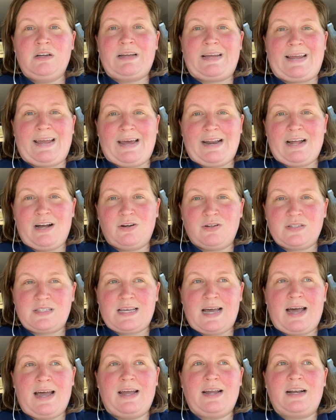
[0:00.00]
Get
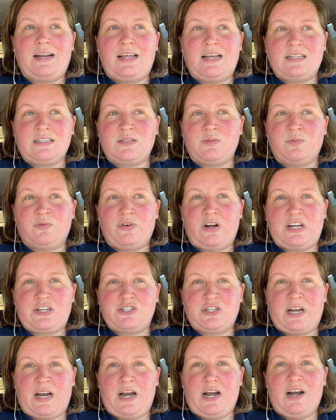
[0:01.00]
outside, get some
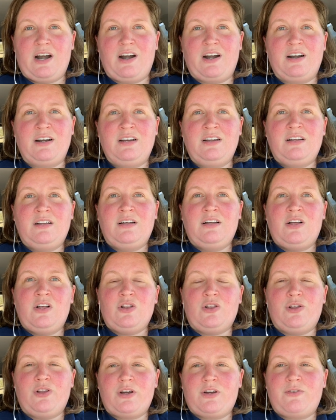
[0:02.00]
fresh air,
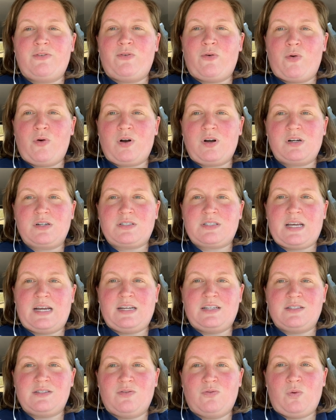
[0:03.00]
look for
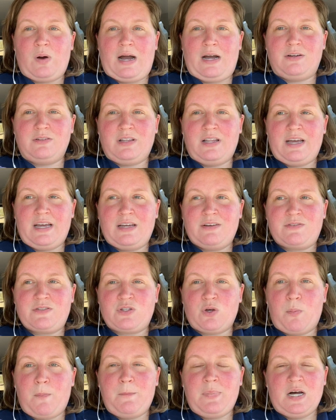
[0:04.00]
signs of wildlife,
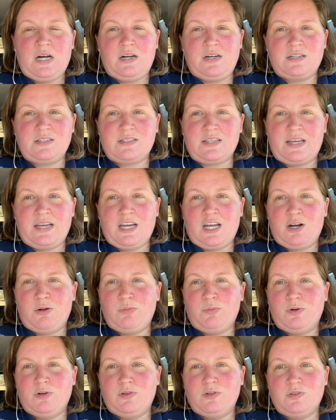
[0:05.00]
so bugs,
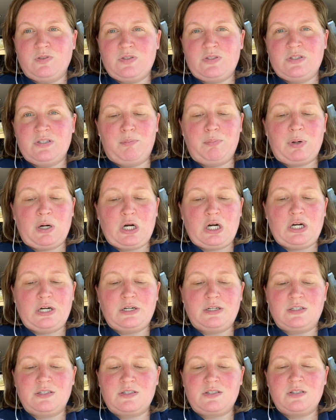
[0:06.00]
animals,
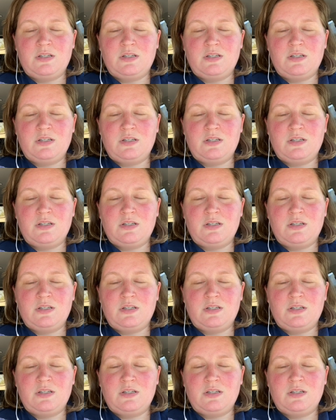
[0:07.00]
birds,